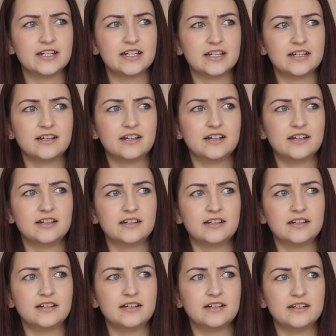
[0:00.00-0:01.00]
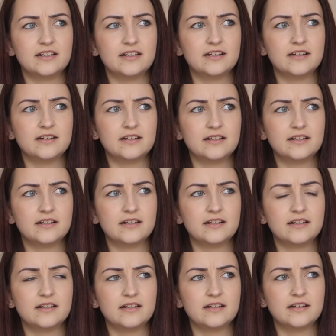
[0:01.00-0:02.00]

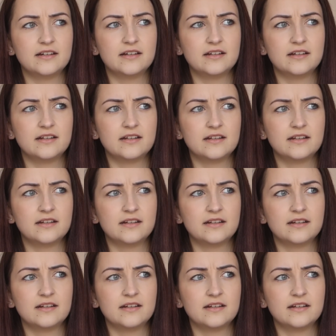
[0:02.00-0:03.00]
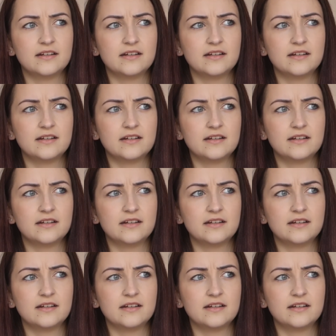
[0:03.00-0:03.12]
Nothing is said.